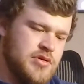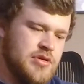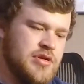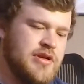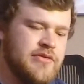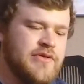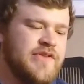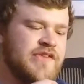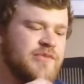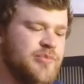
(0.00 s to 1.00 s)
Now
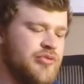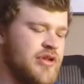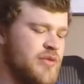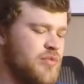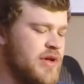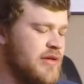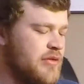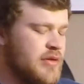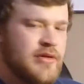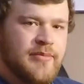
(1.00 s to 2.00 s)
this is pretty
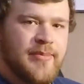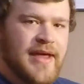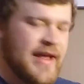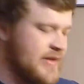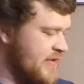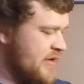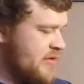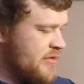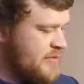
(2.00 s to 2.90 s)
well packed here.